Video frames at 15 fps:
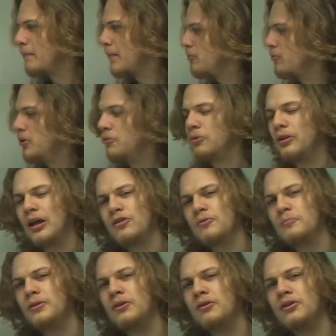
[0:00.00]
We relate the
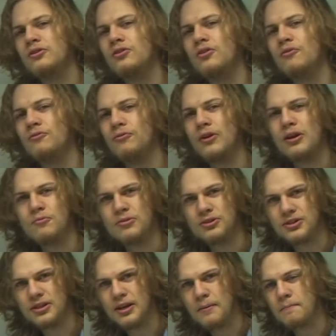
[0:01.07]
period to the
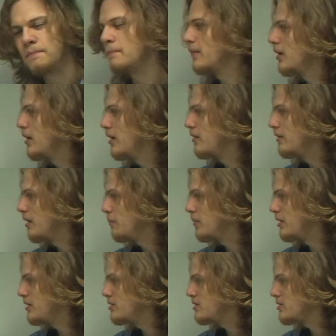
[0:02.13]
frequency. That
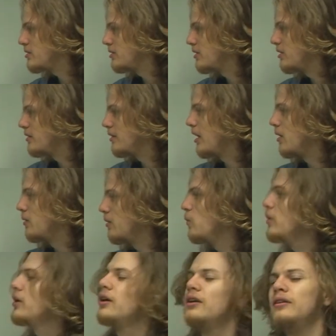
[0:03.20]
means that we
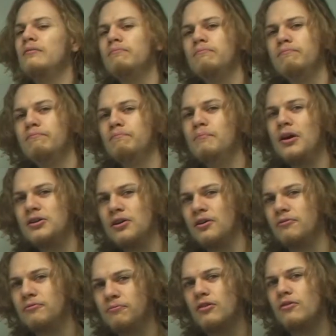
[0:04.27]
can measure
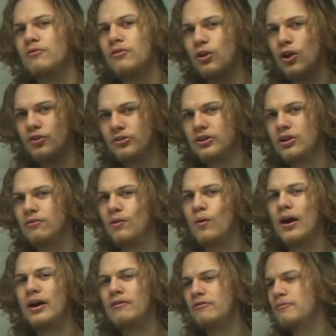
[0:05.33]
the velocity of a
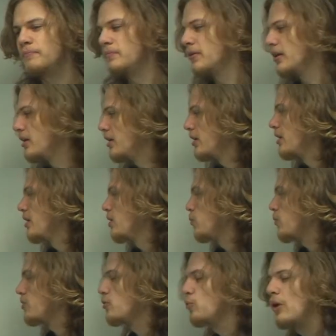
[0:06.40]
wave
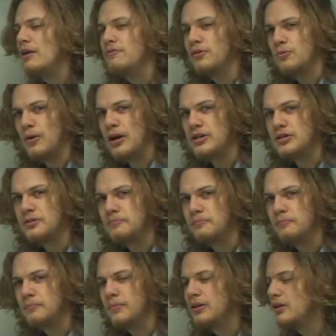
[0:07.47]
with the wave equation.
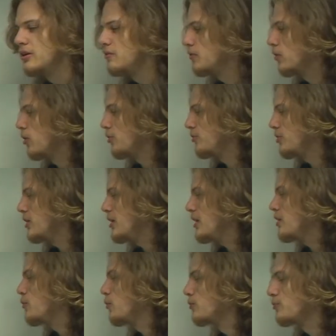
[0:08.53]
Velocity
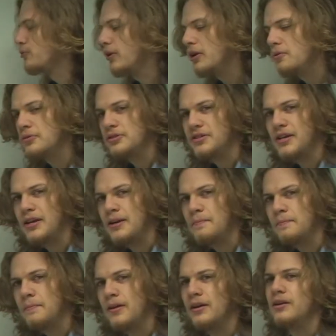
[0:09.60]
equals frequency
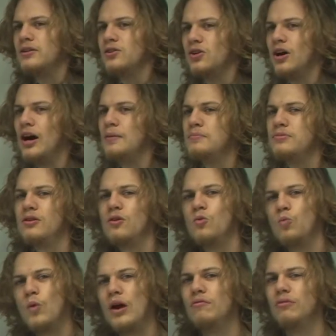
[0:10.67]
times
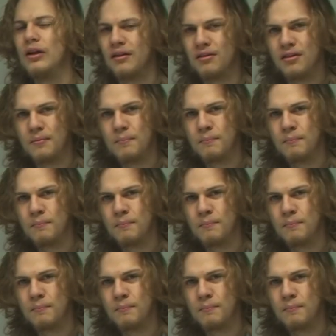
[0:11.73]
wavelength.